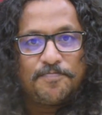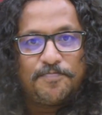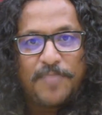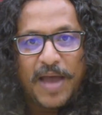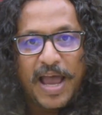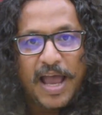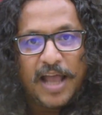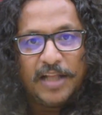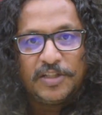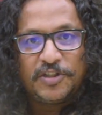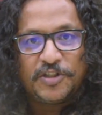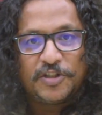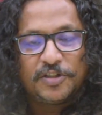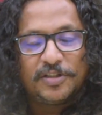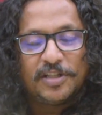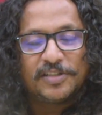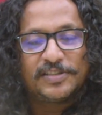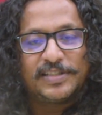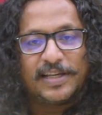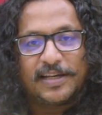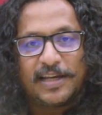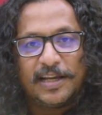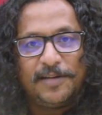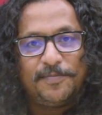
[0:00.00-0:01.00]
batch, the
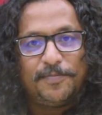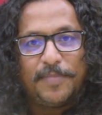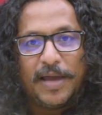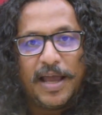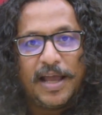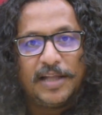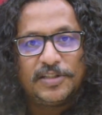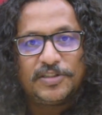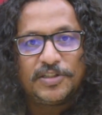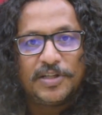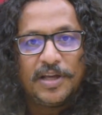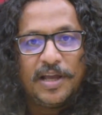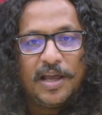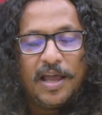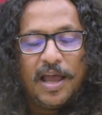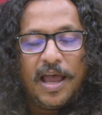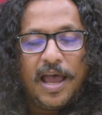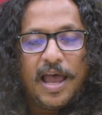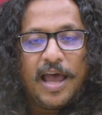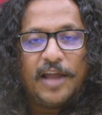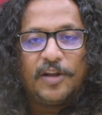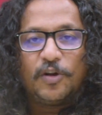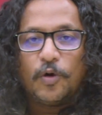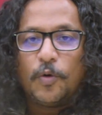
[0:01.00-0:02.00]
second batch.
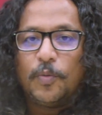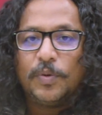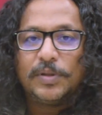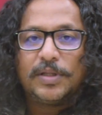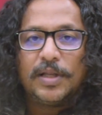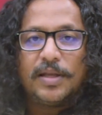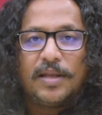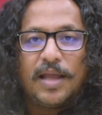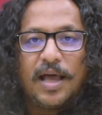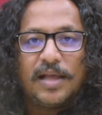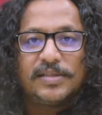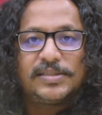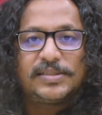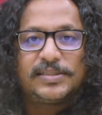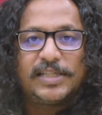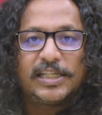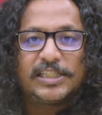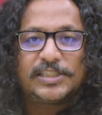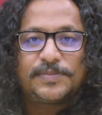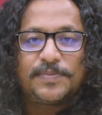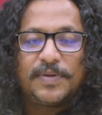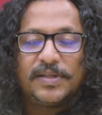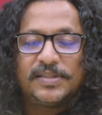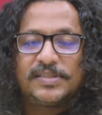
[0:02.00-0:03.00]
And over the last
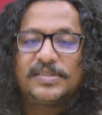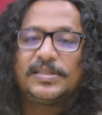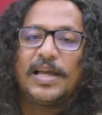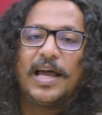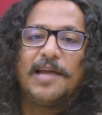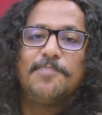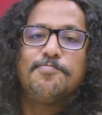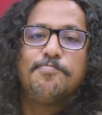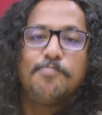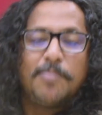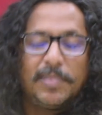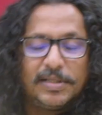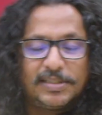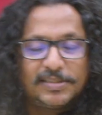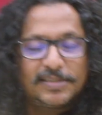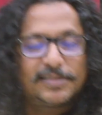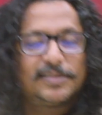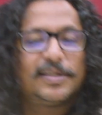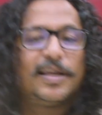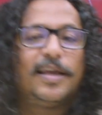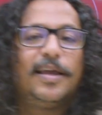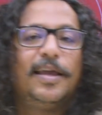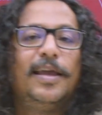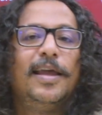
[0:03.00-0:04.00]
6 months, I must
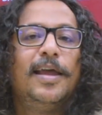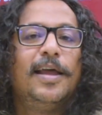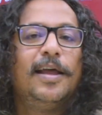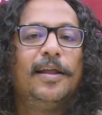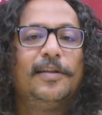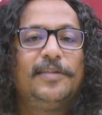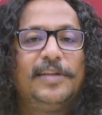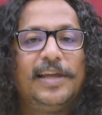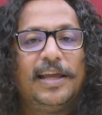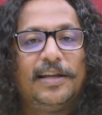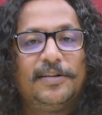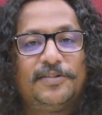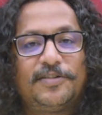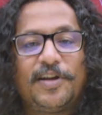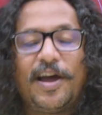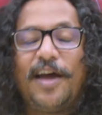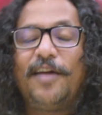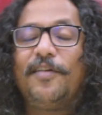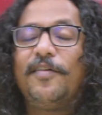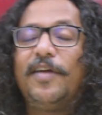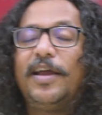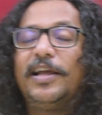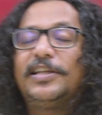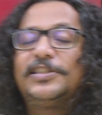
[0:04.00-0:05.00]
say, the
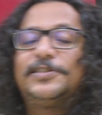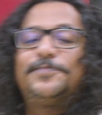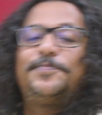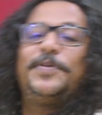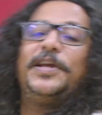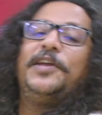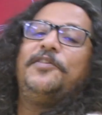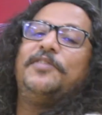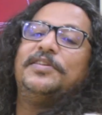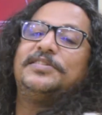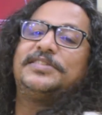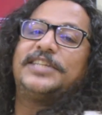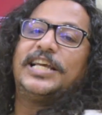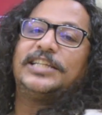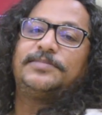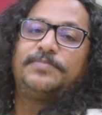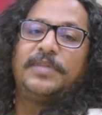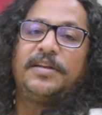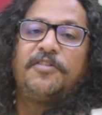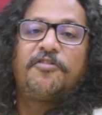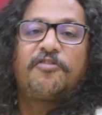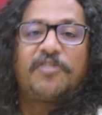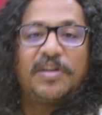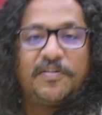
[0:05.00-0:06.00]
entire experience has
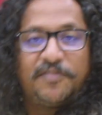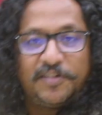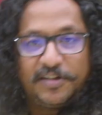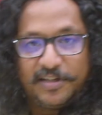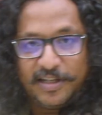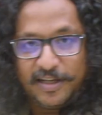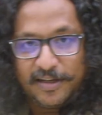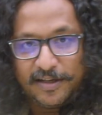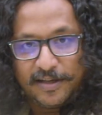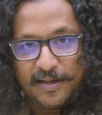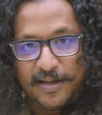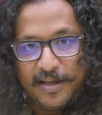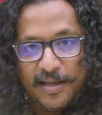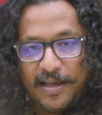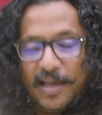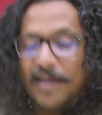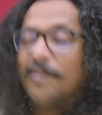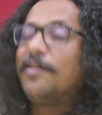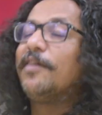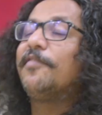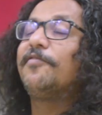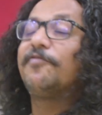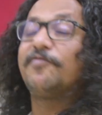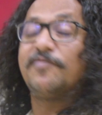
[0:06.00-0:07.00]
been riveting,
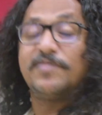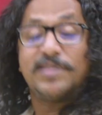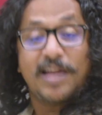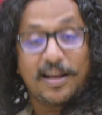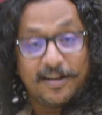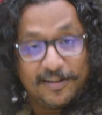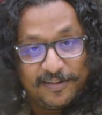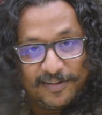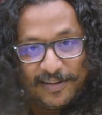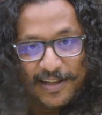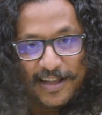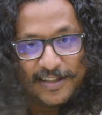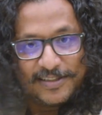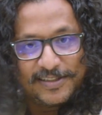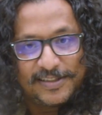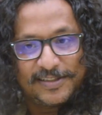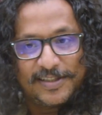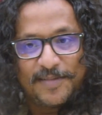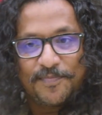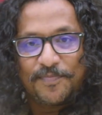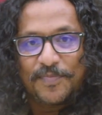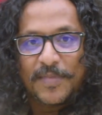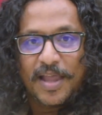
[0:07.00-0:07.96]
nonetheless.